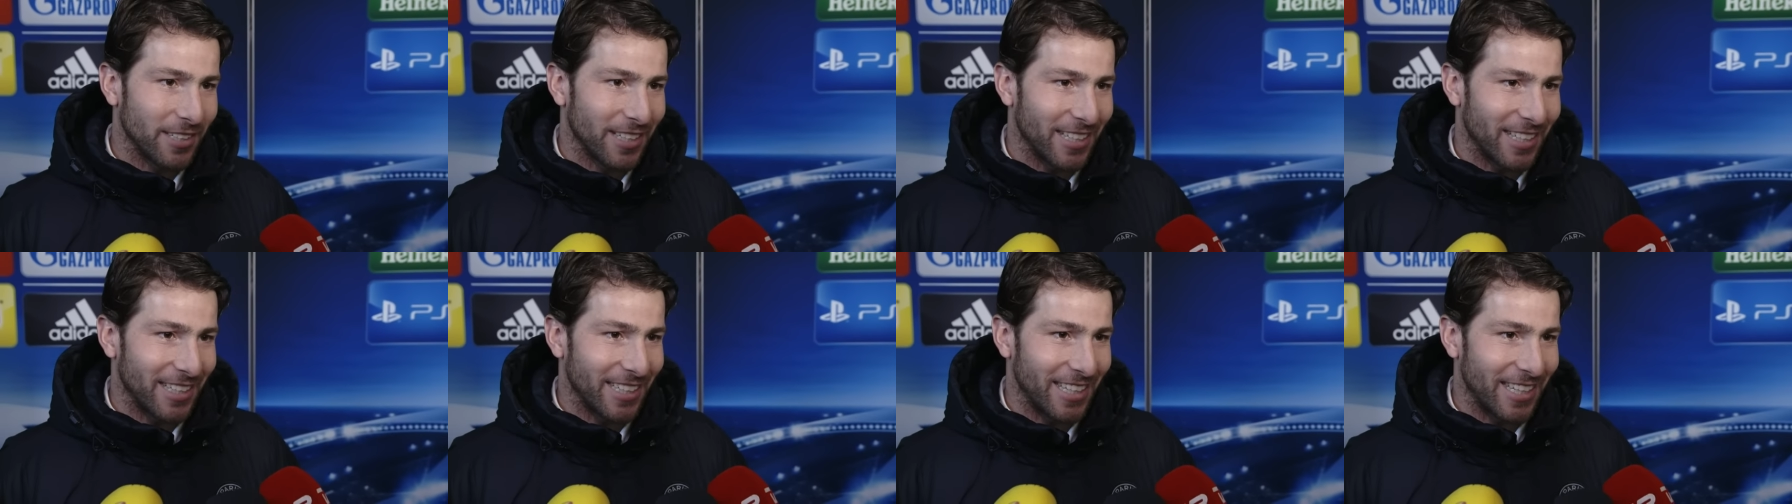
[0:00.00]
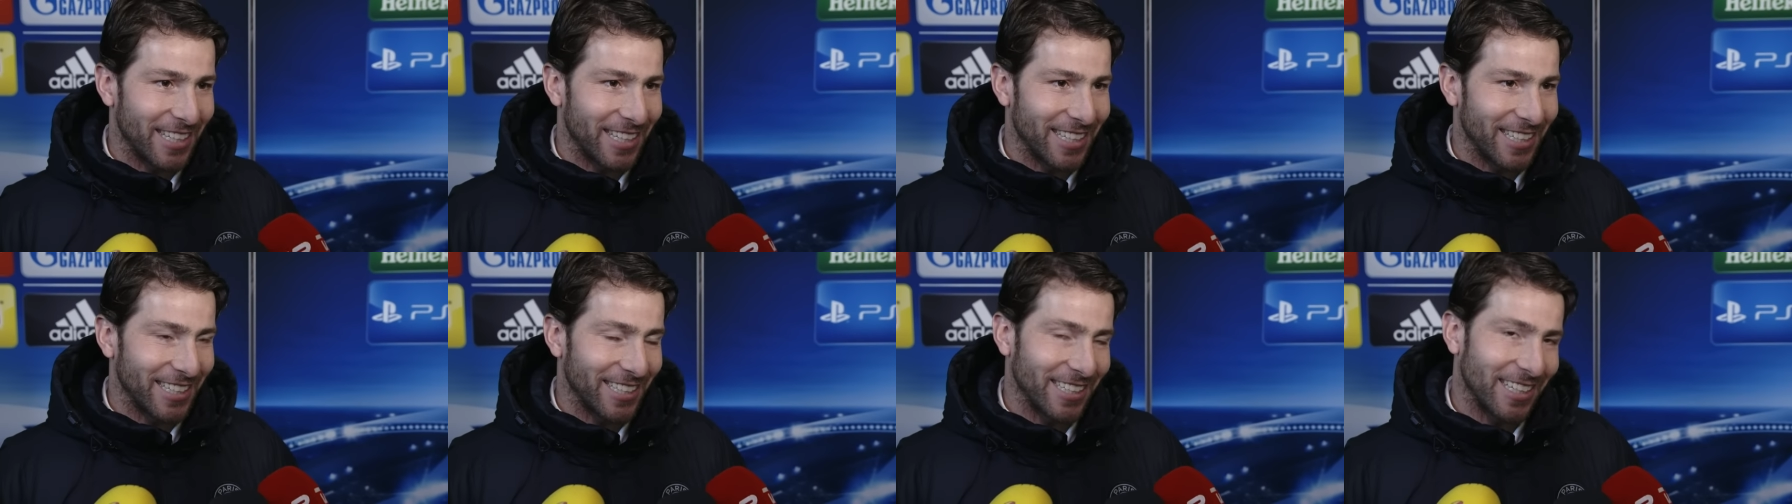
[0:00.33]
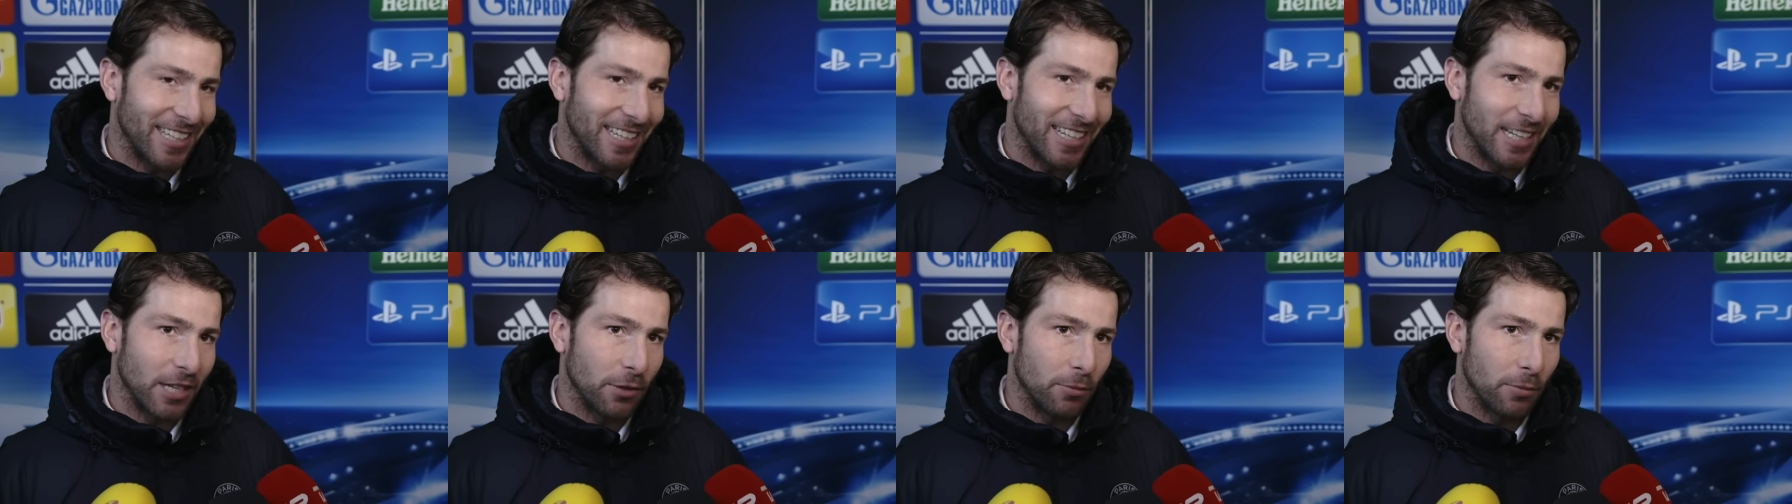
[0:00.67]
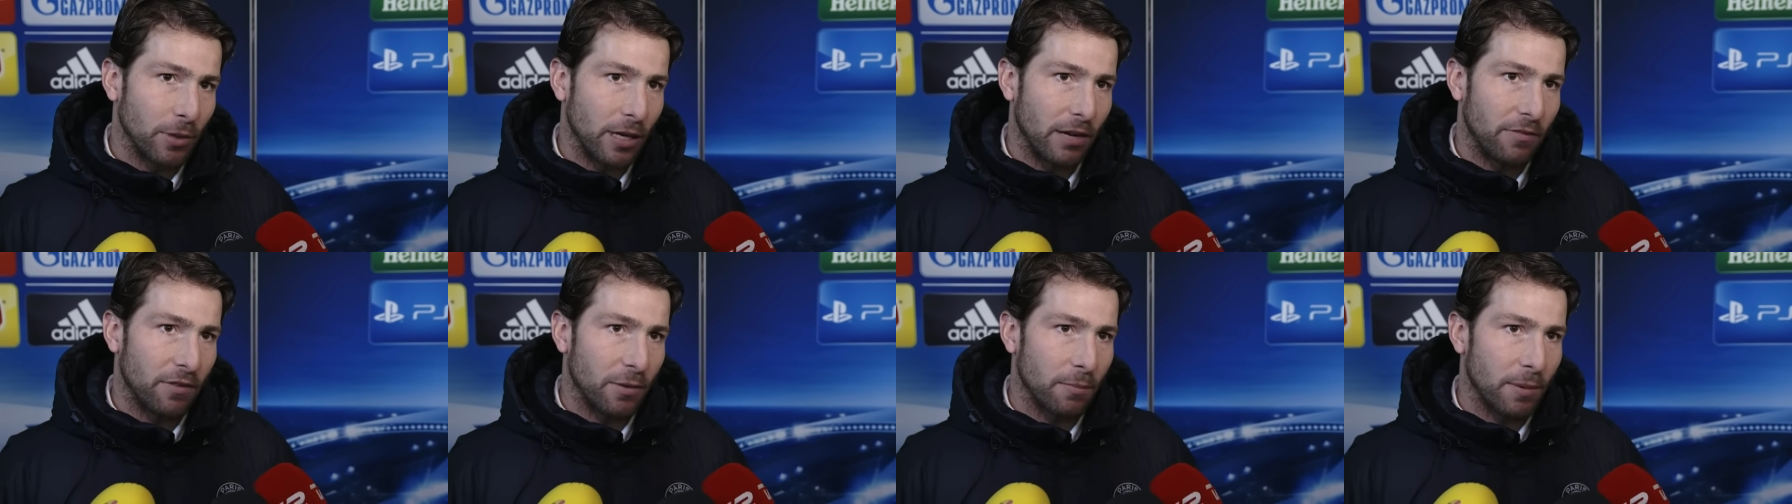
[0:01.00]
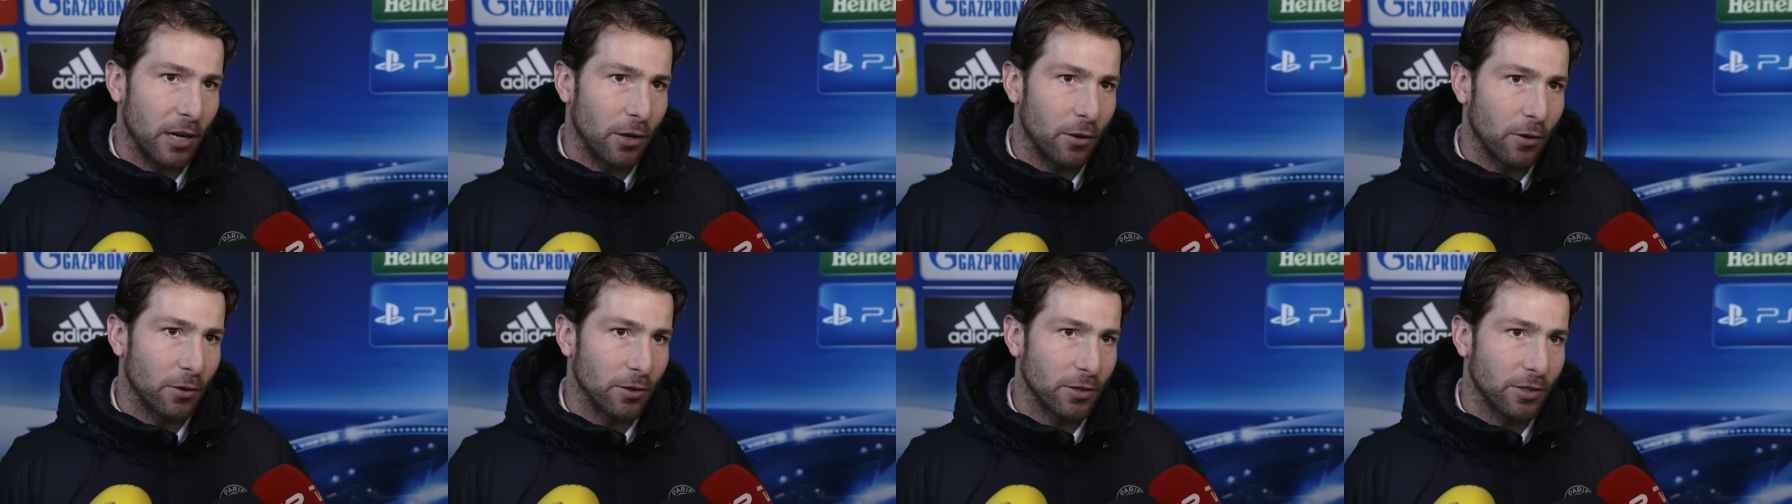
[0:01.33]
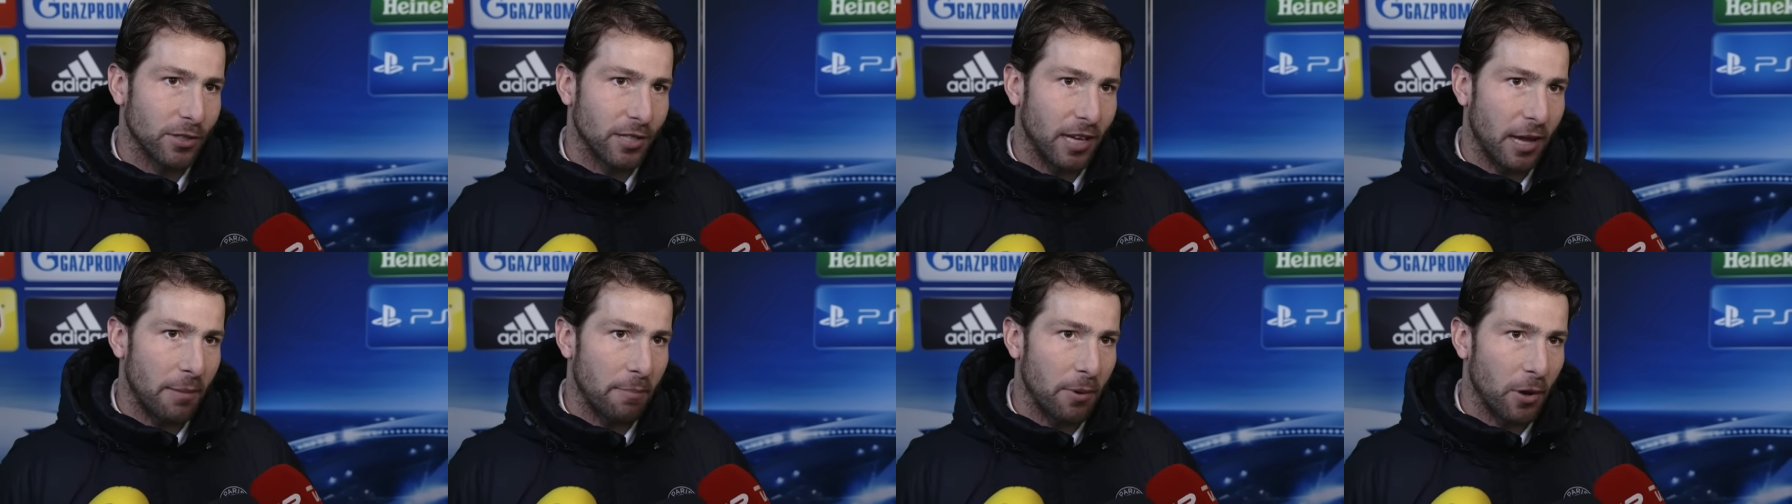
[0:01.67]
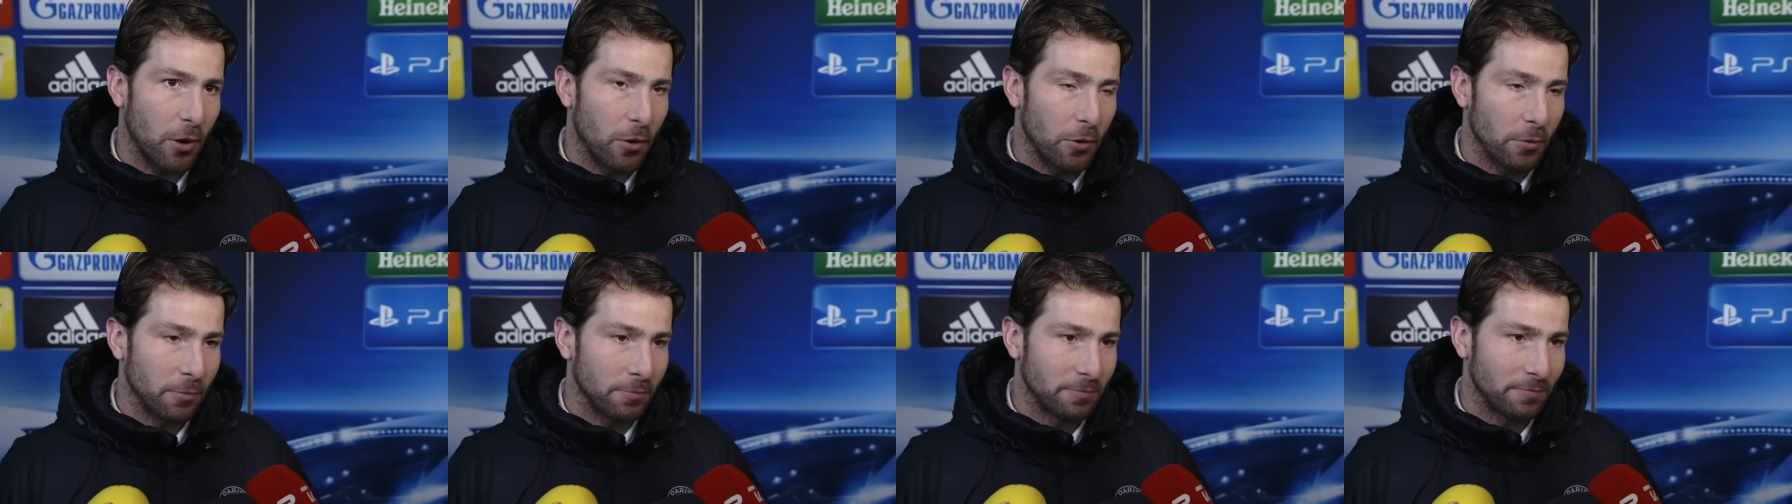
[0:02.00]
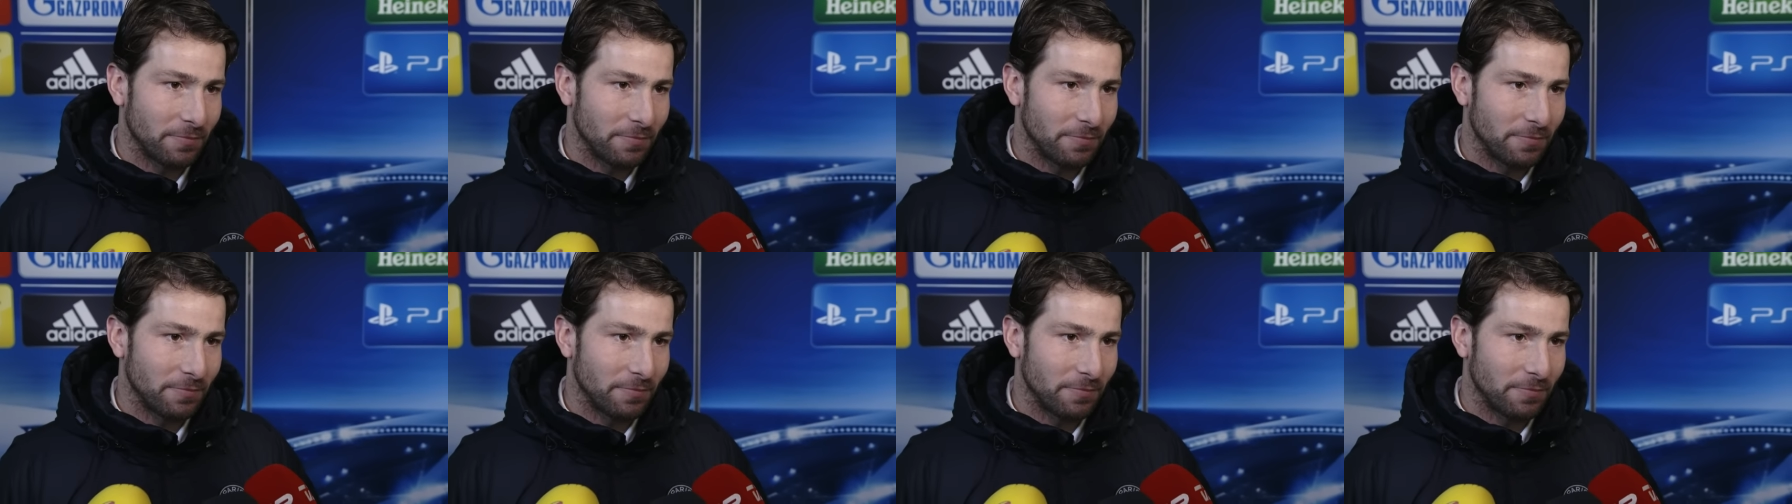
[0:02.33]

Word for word: and then uh, everybody goes happy home.